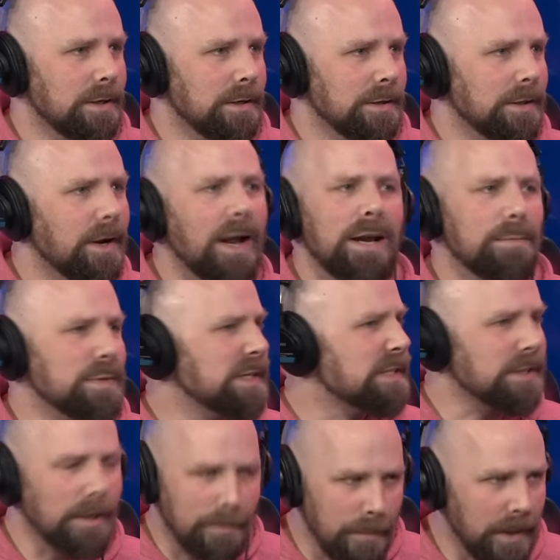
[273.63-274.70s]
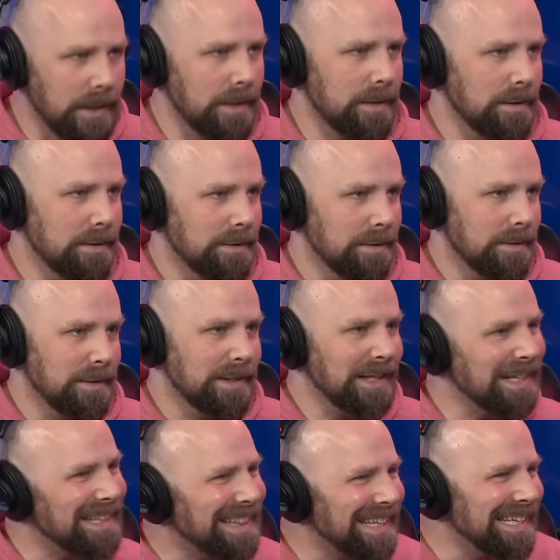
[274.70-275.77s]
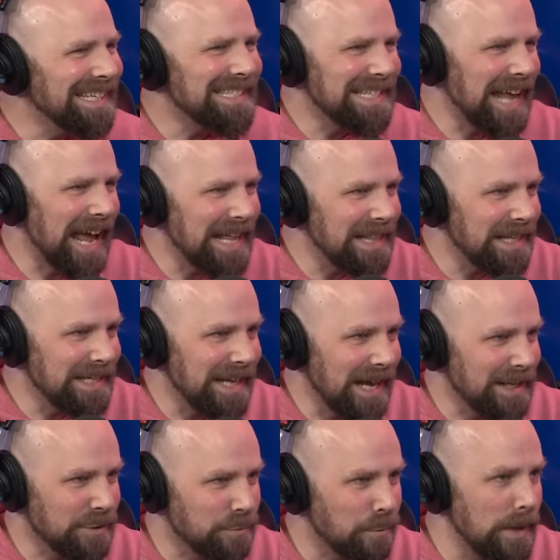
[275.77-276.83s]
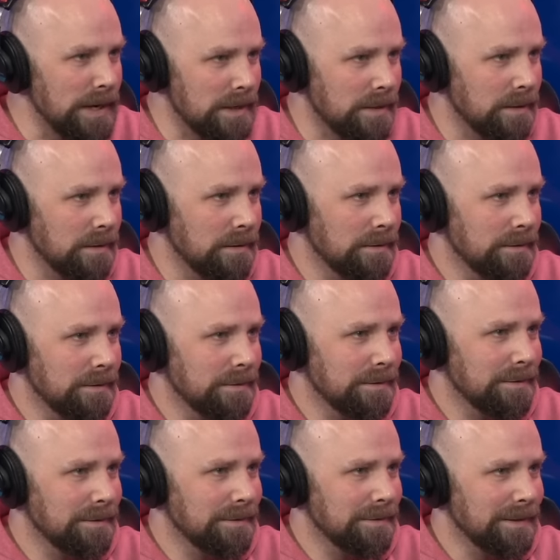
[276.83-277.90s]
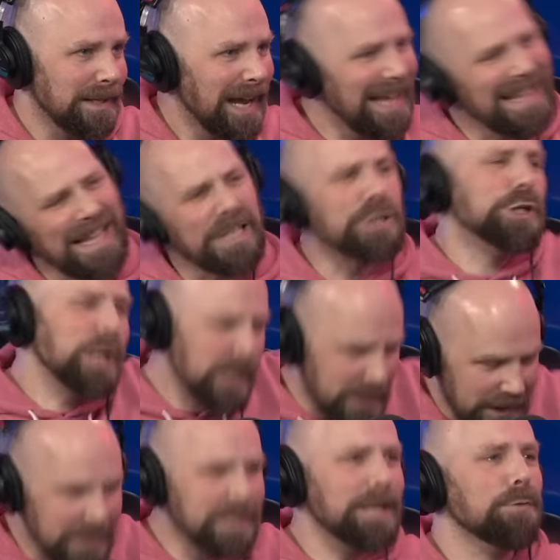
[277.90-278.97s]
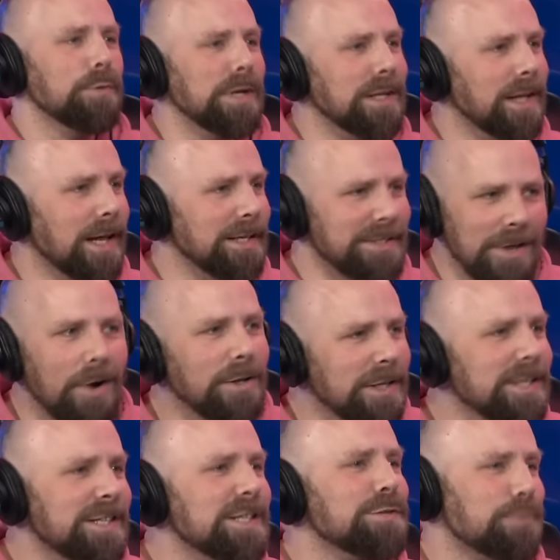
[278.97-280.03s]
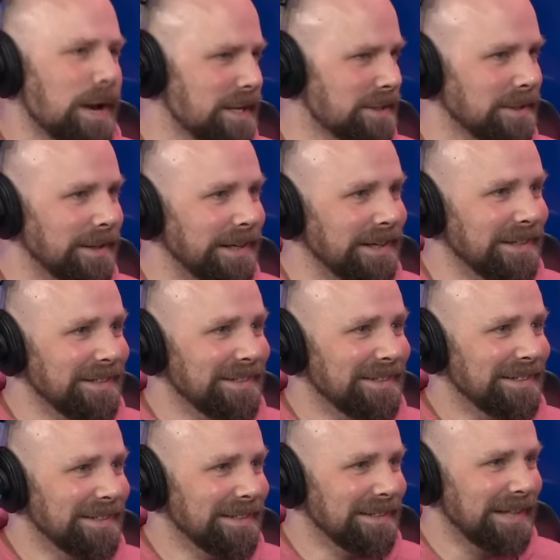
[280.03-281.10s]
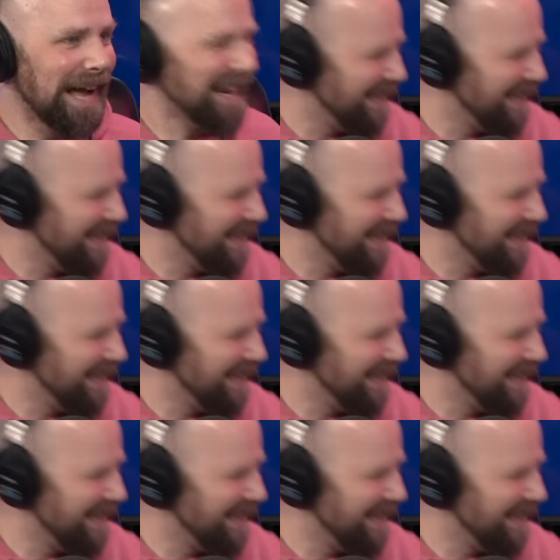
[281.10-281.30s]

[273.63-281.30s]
There had to be somebody that at least had the text written. And then just as they realized, no, this is wrestling. Had to